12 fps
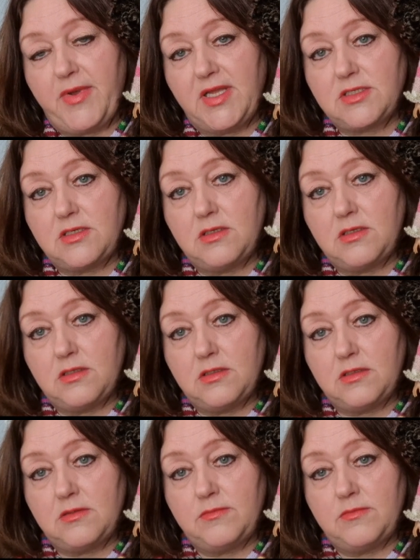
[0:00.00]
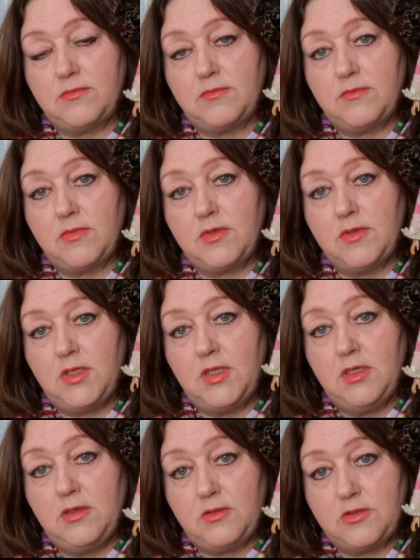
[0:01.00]
the pattern
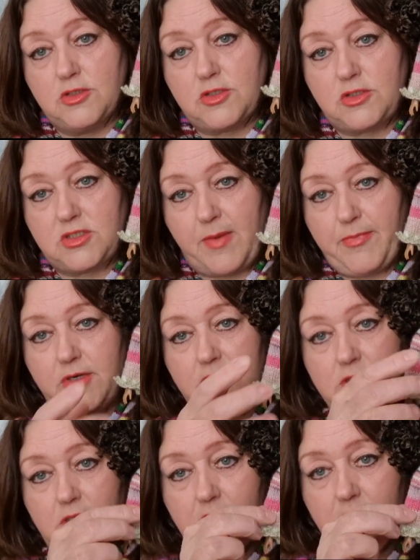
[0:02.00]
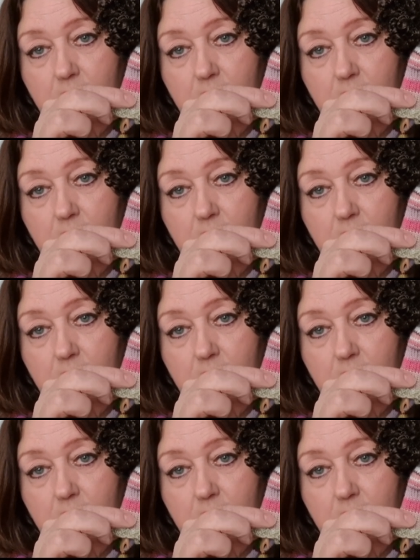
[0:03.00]
just separate,